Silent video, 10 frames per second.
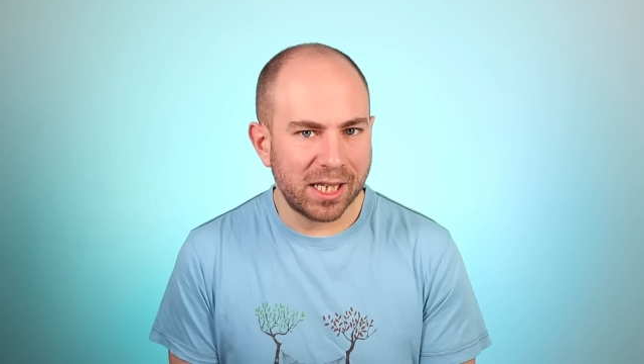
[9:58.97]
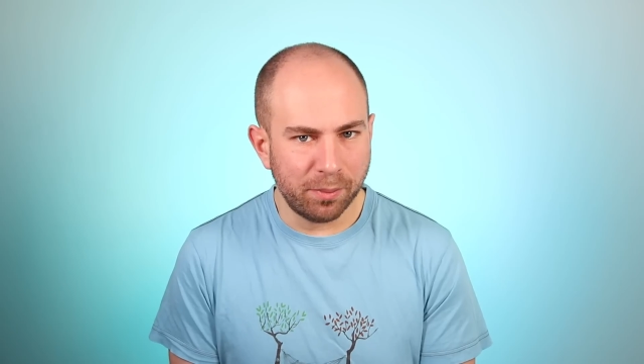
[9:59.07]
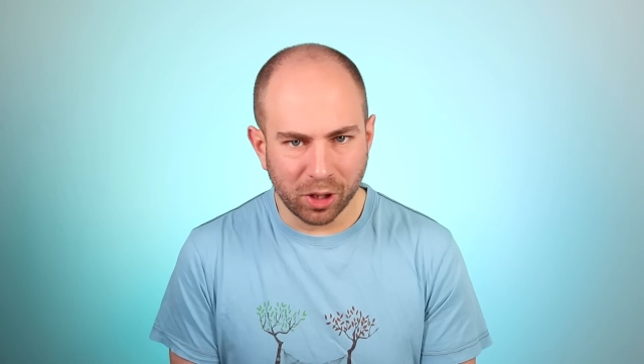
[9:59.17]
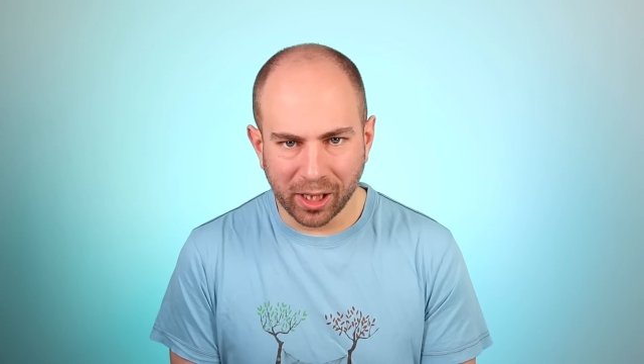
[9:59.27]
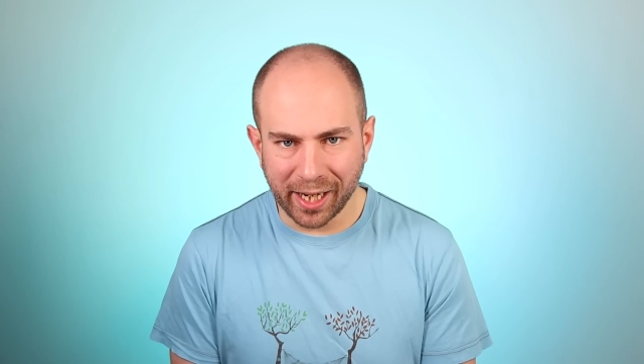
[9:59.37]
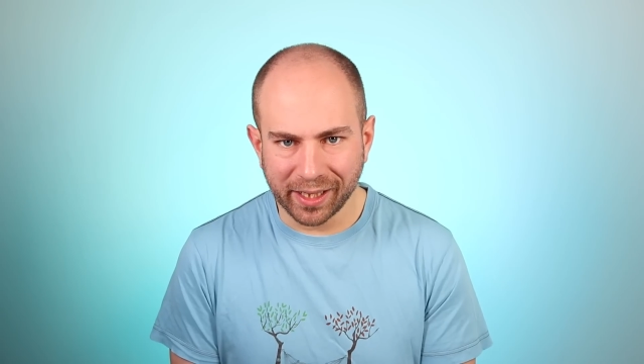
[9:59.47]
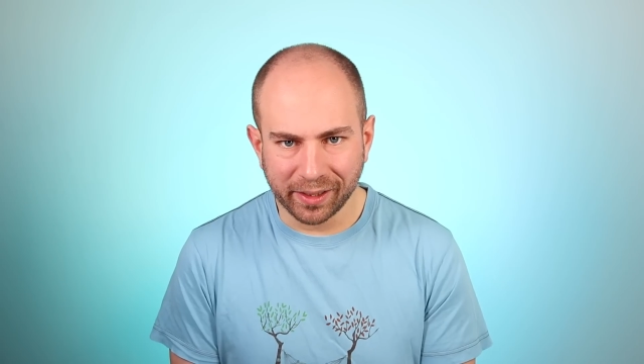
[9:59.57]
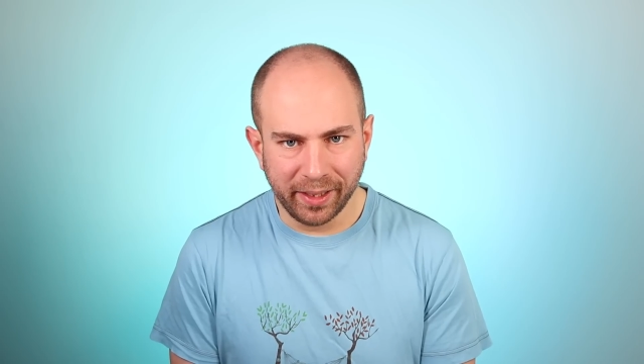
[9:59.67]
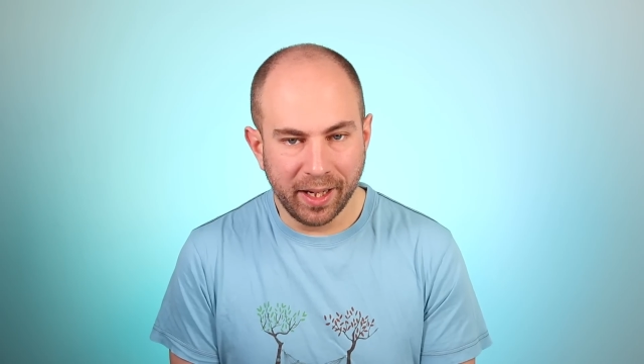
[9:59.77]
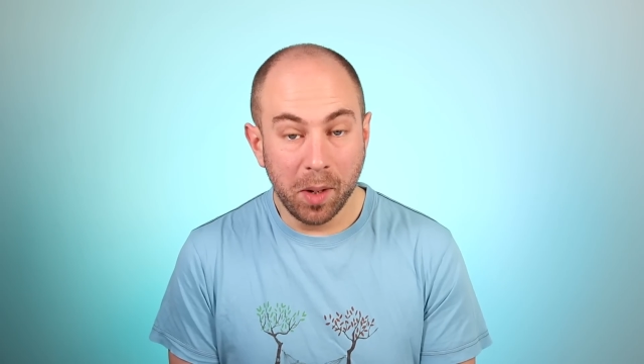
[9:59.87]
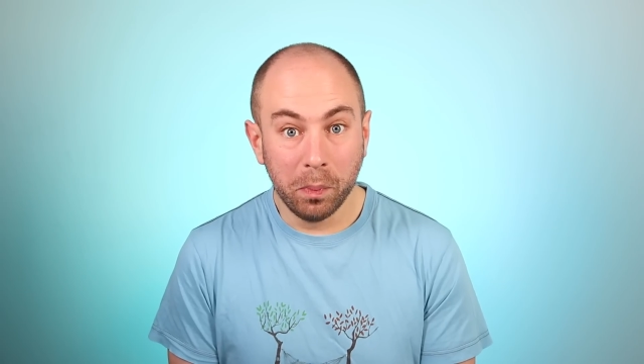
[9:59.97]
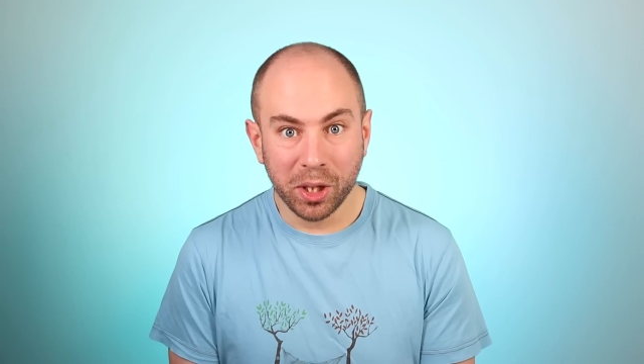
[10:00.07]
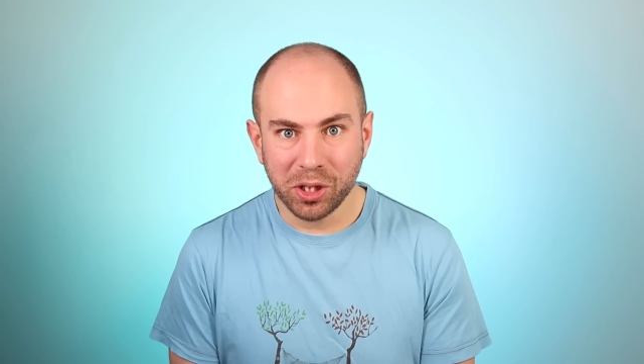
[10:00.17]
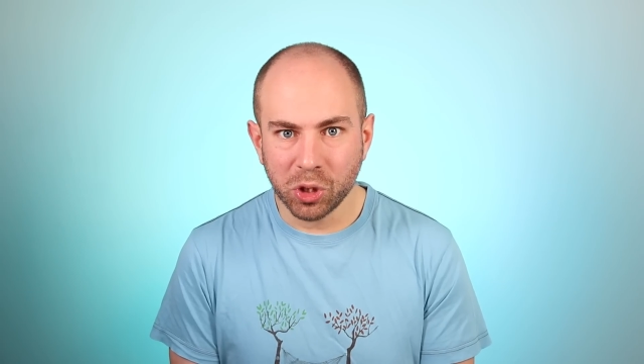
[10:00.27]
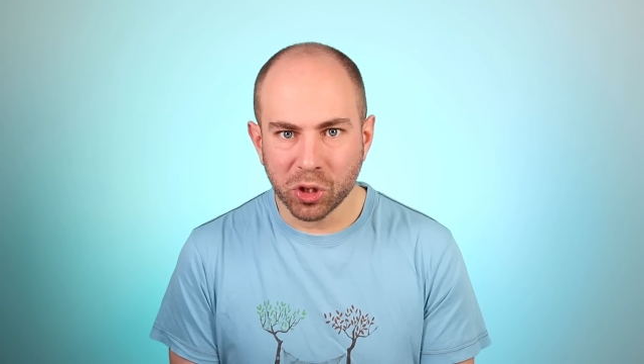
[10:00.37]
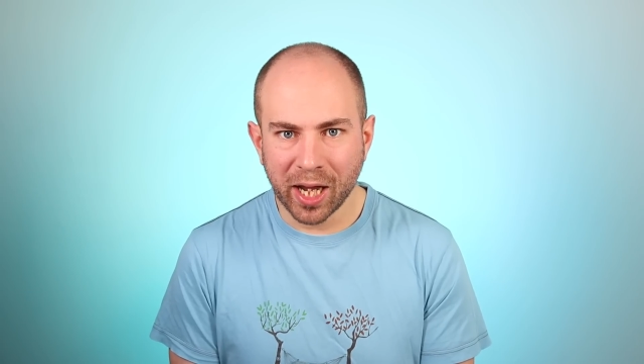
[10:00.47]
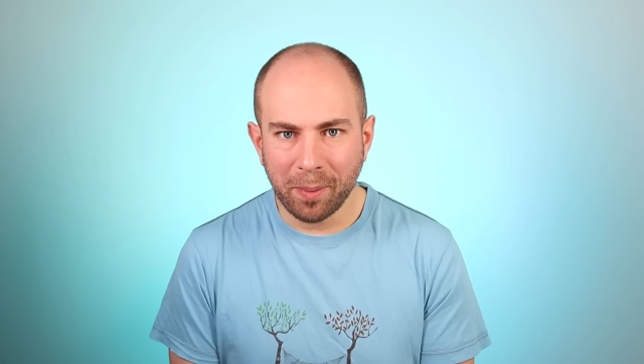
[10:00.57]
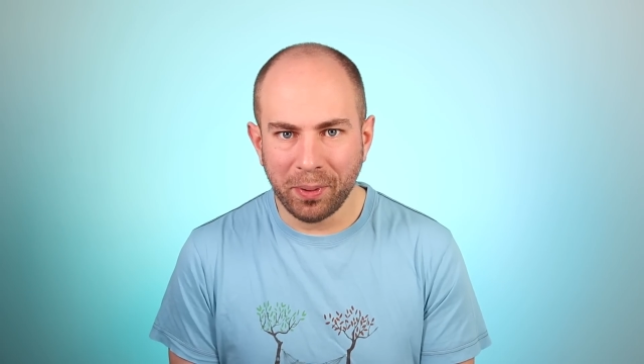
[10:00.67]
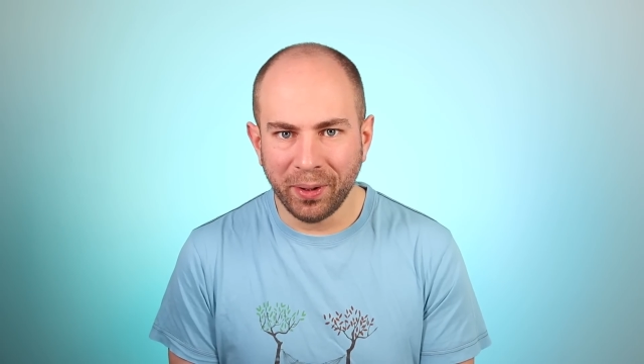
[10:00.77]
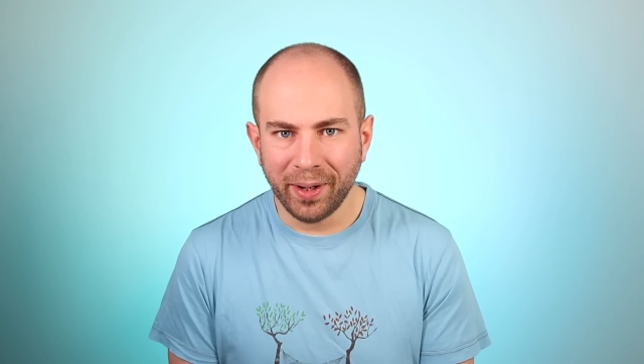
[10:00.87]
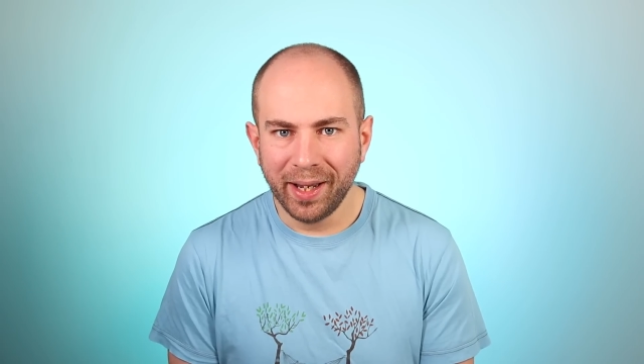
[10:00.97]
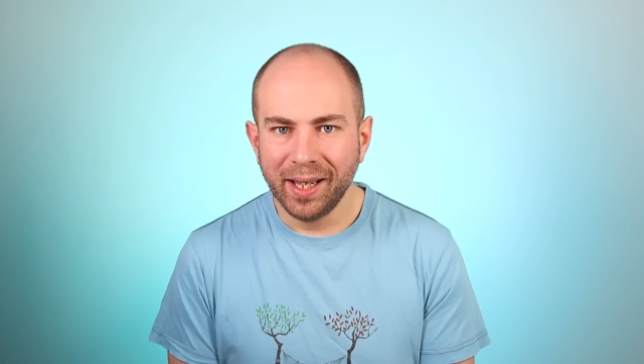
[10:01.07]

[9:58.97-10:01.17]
seem unlikely, but it does happen.